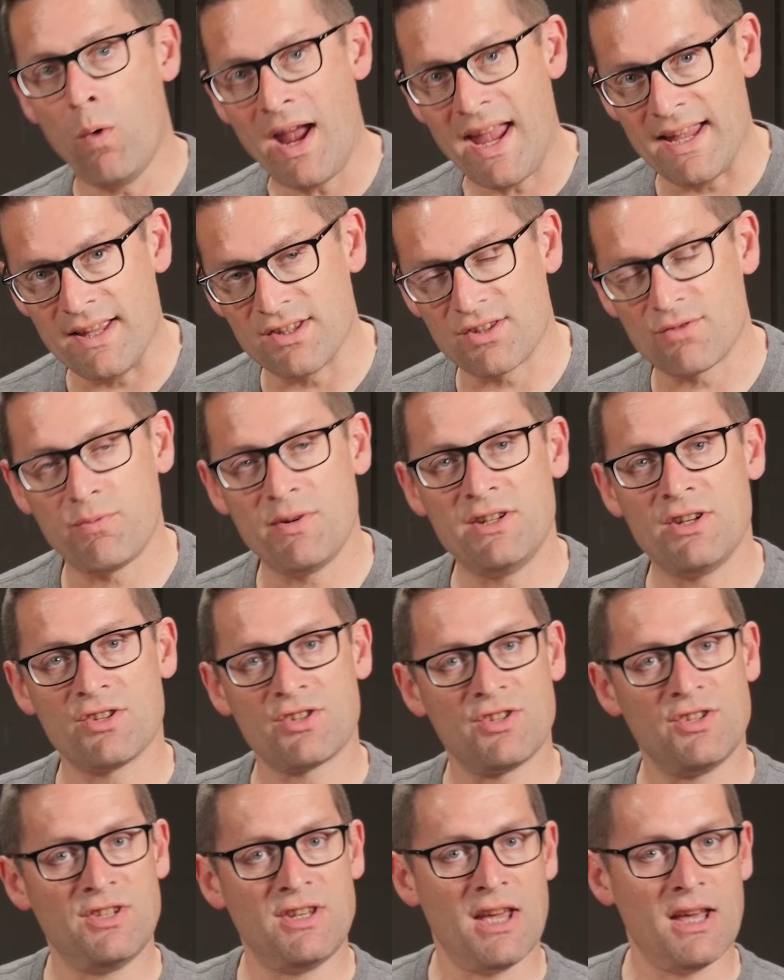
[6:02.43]
weights. We
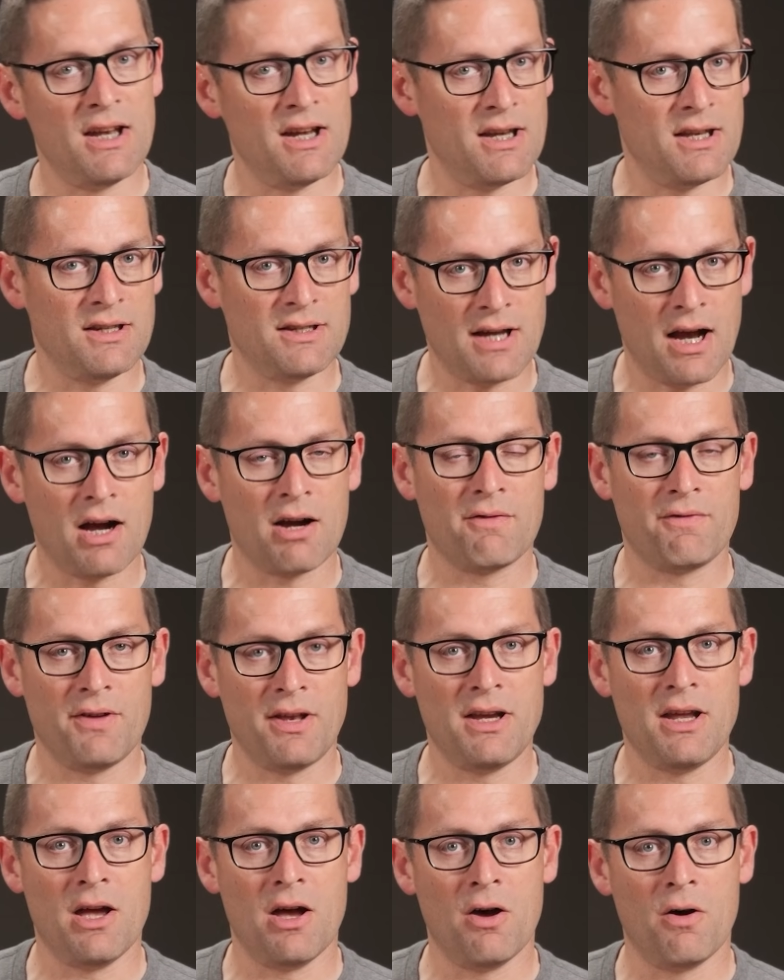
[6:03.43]
just did an entire
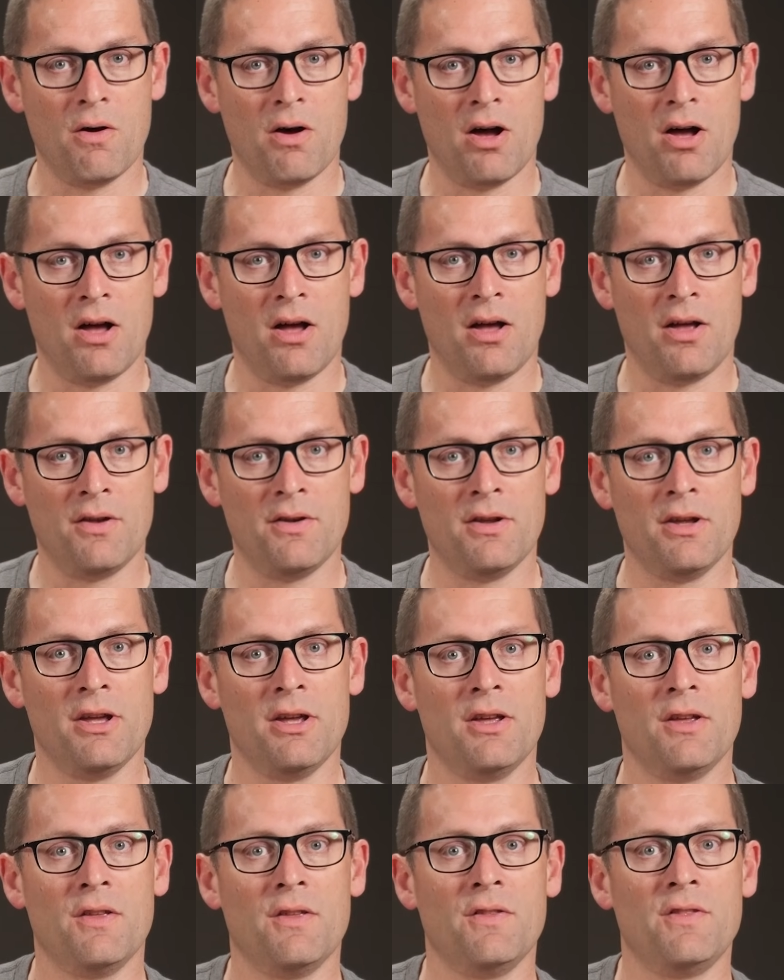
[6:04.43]
video on
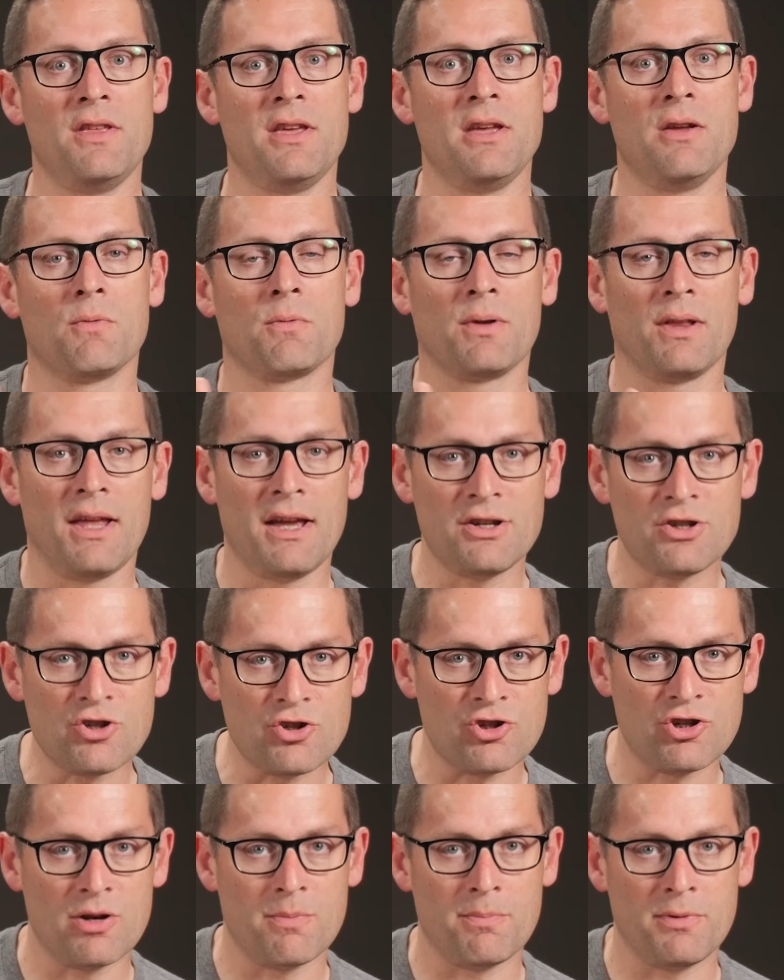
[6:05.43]
the
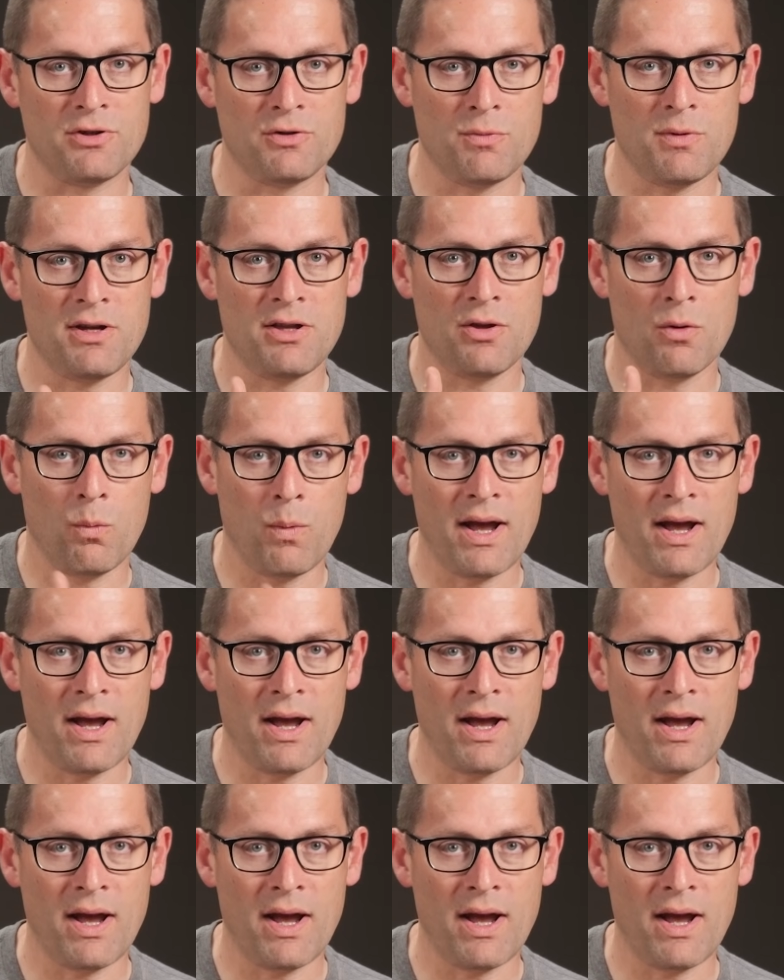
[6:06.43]
relationship between the